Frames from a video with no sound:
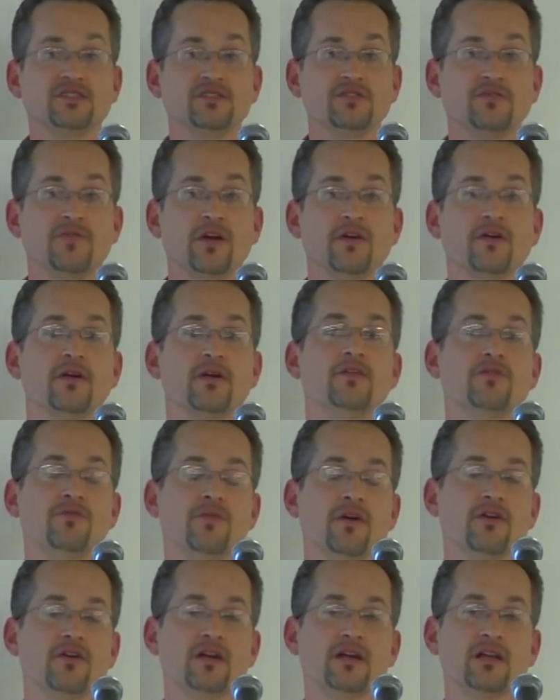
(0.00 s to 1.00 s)
It's very it's
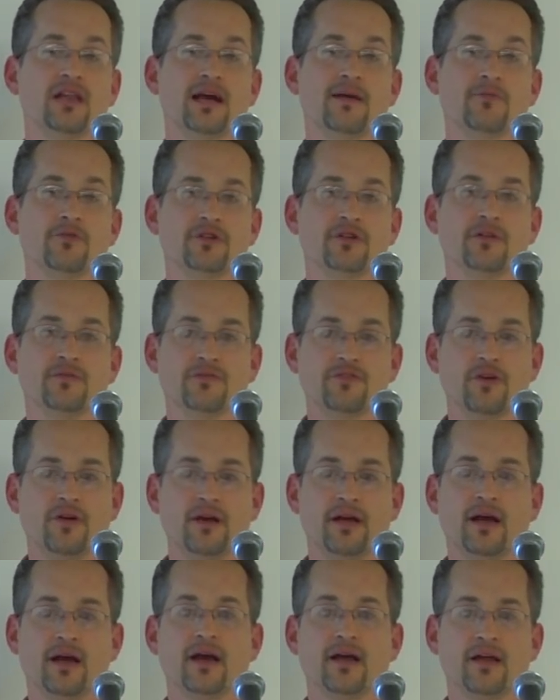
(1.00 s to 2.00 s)
very collaborative. So
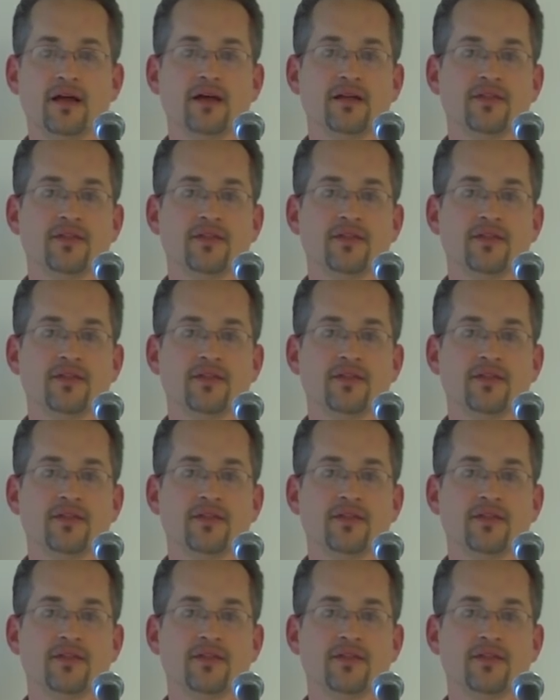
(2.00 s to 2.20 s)
I,